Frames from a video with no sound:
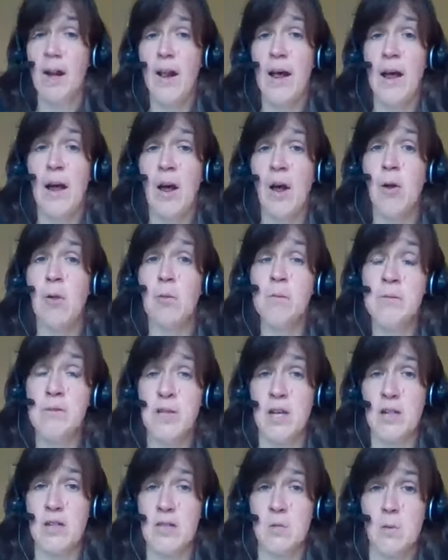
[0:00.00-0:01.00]
and it
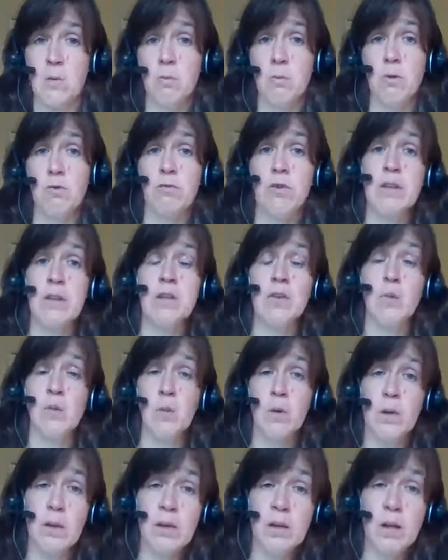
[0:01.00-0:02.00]
helps us when we're
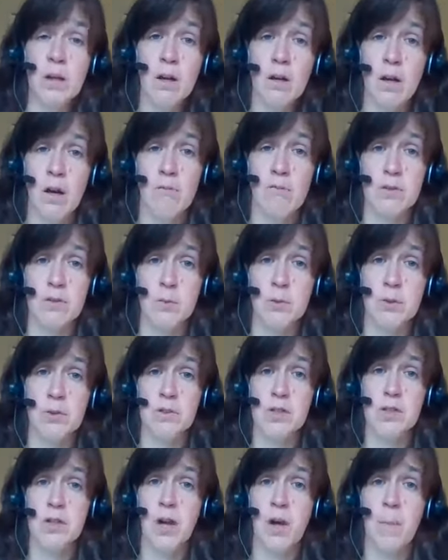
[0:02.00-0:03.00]
feeling really
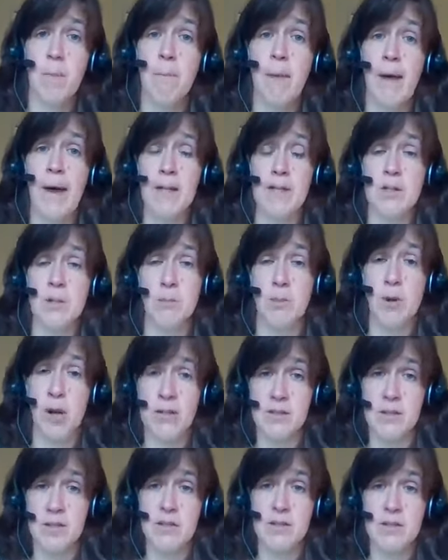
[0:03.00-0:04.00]
uncomfortable to come back to
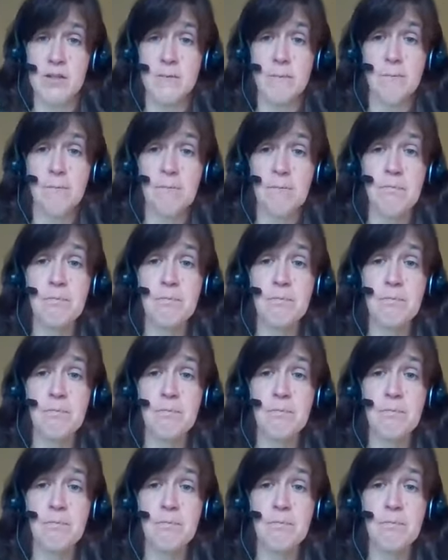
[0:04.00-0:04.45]
process.